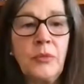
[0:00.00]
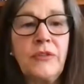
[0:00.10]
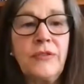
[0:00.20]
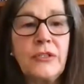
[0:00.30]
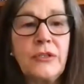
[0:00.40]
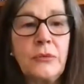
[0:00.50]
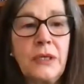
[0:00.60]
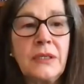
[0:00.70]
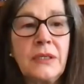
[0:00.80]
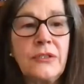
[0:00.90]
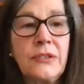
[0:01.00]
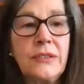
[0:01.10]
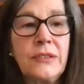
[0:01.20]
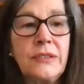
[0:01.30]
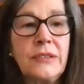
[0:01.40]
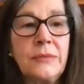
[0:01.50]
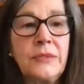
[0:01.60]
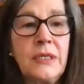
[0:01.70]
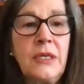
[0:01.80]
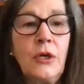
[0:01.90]
with facial recognition
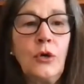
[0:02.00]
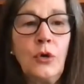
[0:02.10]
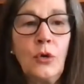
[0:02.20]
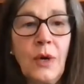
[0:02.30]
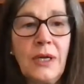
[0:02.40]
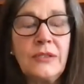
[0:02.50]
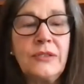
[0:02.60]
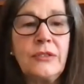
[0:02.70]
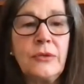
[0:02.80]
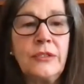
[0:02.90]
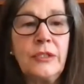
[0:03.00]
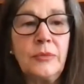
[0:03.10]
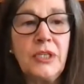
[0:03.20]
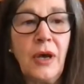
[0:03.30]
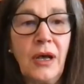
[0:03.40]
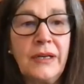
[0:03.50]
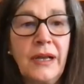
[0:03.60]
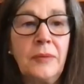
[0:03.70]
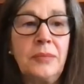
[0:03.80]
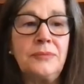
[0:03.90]
systems, who else is going to be caught
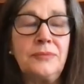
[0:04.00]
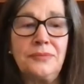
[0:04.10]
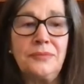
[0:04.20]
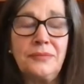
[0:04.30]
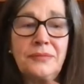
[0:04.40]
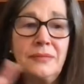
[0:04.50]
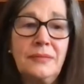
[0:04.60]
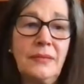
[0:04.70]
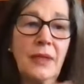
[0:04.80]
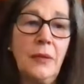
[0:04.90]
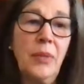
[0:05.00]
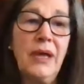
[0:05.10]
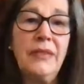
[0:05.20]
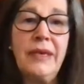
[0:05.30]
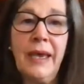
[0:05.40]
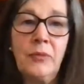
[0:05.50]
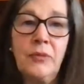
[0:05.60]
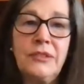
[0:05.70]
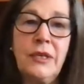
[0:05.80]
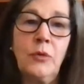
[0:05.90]
up by the
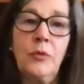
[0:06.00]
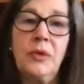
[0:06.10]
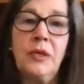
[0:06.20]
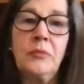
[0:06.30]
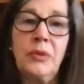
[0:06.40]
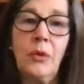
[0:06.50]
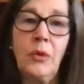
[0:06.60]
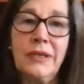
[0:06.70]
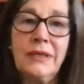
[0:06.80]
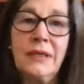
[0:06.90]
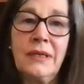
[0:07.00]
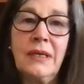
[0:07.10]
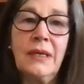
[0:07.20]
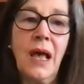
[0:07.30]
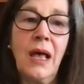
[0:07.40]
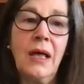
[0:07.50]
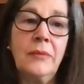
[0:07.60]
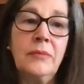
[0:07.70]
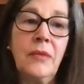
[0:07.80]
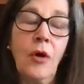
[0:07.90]
cameras that will be employed?
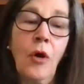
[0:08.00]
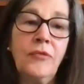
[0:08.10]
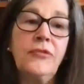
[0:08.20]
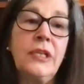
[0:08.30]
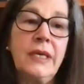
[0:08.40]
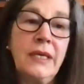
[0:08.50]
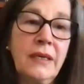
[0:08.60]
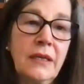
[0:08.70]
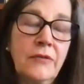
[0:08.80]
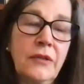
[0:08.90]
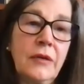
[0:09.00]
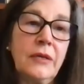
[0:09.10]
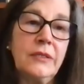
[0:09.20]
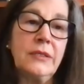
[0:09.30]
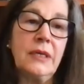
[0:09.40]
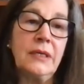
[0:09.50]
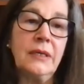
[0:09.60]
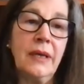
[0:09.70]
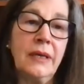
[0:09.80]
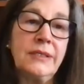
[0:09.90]
Hopefully, if there is
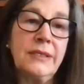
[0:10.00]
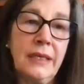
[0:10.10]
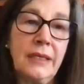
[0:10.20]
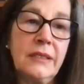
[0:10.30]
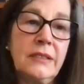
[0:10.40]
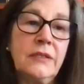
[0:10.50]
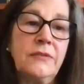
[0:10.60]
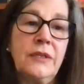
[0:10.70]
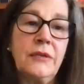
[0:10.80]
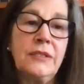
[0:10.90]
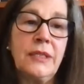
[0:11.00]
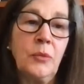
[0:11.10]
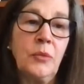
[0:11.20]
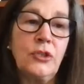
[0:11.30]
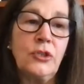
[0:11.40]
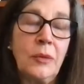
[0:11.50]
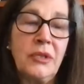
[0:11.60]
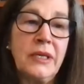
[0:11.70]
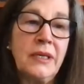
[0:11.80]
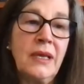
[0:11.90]
an assailant, if there is someone
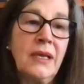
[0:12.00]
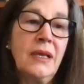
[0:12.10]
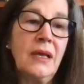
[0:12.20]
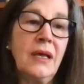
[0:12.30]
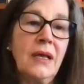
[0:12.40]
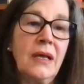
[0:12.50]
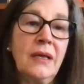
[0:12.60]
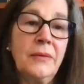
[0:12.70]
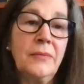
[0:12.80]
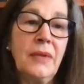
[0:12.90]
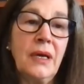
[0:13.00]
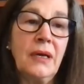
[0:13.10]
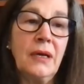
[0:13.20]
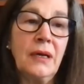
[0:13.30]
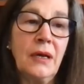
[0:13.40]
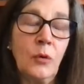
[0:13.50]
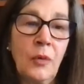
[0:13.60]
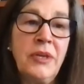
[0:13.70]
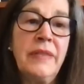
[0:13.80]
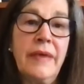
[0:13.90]
troubling a
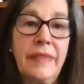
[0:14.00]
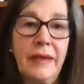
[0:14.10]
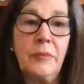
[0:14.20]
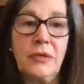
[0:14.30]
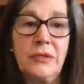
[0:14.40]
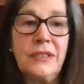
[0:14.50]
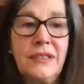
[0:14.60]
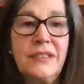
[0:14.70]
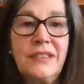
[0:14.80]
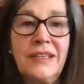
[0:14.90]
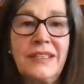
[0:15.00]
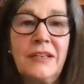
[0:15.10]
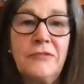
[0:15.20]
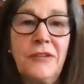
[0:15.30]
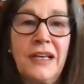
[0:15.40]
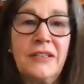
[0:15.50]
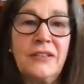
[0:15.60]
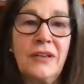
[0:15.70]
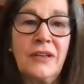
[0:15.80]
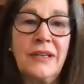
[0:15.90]
woman, that person is
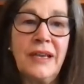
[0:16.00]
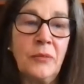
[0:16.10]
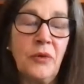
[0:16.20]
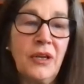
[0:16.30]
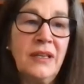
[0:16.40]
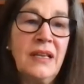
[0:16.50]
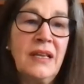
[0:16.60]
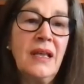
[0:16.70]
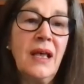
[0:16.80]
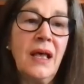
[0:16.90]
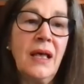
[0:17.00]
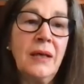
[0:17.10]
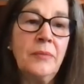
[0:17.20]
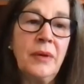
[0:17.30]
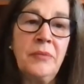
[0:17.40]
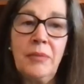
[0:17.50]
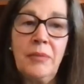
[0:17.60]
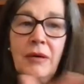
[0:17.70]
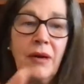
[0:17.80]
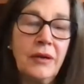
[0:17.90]
identified on camera. But
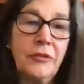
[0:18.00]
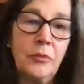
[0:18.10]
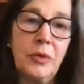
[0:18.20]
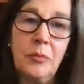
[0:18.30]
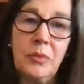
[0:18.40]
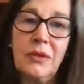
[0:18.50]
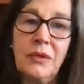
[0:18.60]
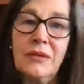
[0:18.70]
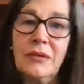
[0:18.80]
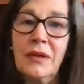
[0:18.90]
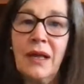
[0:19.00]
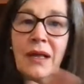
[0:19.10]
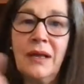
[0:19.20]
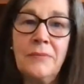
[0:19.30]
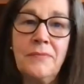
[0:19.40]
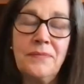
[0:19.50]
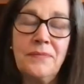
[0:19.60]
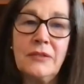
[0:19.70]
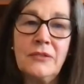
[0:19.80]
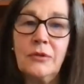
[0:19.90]
maybe there are other people.
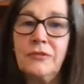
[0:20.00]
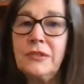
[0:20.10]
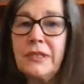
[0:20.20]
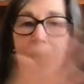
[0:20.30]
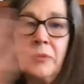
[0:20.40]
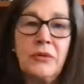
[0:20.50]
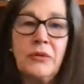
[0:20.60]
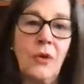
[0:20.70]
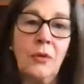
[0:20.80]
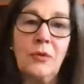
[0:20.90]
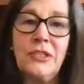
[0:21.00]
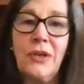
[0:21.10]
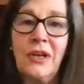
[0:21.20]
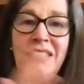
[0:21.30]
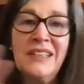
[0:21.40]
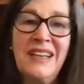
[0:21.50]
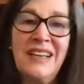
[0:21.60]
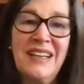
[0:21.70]
So if this camera is always on,